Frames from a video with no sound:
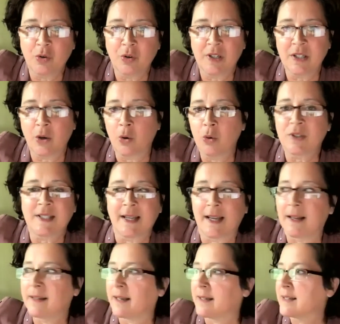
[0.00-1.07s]
in a
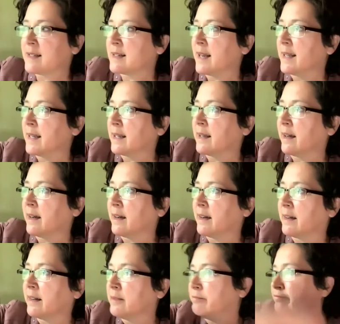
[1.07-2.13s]
hotel that is like,
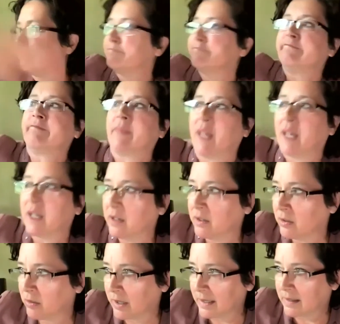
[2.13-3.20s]

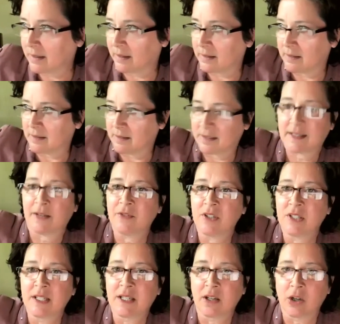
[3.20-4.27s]

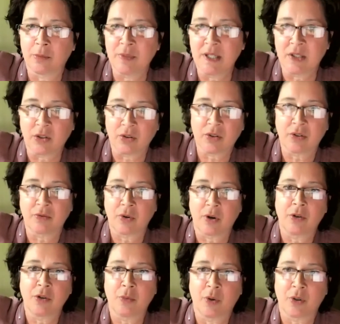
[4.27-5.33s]
70 kilometers of
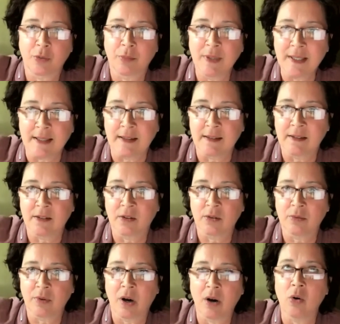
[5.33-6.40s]
where you want to be,
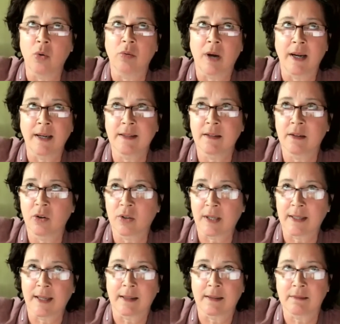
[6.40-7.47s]
Oh, I didn't look
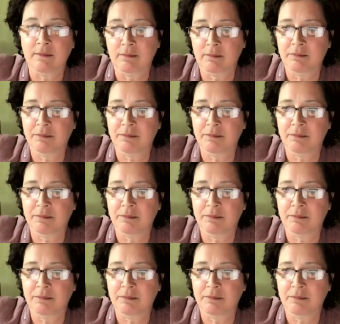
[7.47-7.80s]
at that,